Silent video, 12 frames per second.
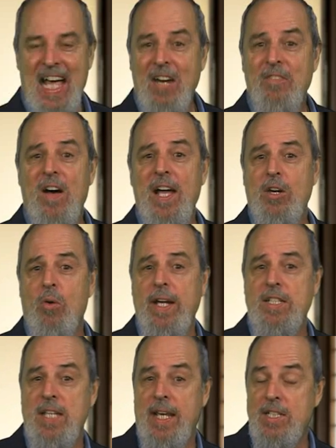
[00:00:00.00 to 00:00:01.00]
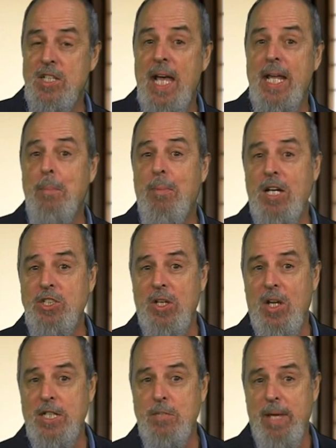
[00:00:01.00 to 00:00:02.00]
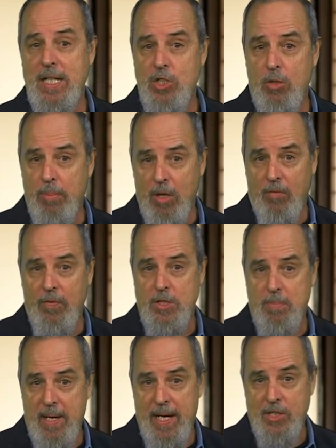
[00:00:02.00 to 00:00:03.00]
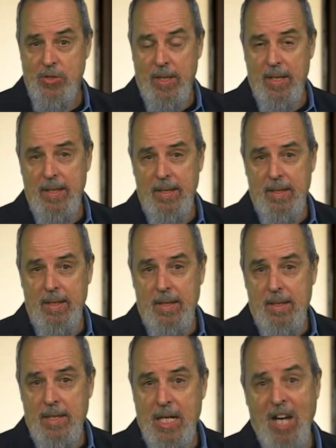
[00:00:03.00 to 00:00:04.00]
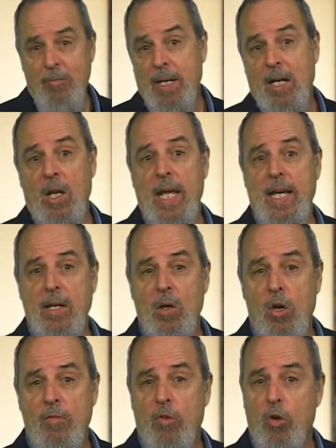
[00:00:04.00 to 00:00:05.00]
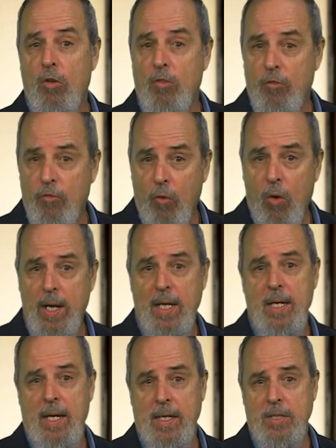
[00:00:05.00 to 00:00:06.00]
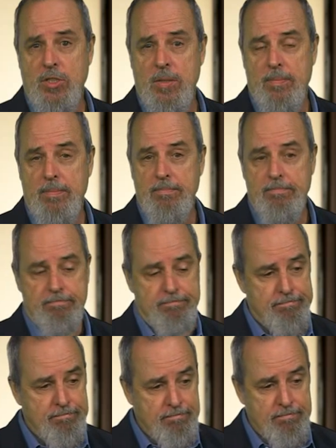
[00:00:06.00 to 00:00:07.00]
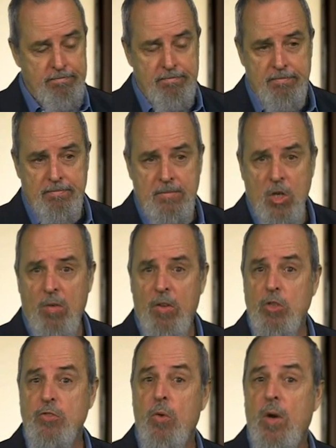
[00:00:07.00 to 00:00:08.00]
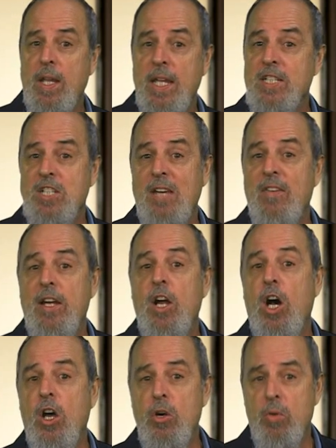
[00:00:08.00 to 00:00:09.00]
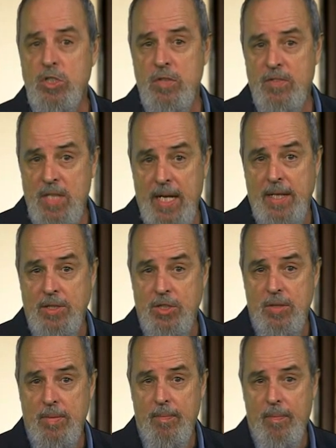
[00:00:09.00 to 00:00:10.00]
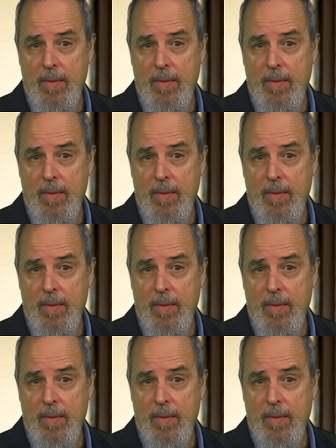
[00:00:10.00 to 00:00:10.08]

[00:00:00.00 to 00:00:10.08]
How to find great tenants. Hi, I'm martial arts master Bill FitzPatrick. Now, I've been a landlord for over 40 years. Over those 40 years, I've had hundreds of tenants.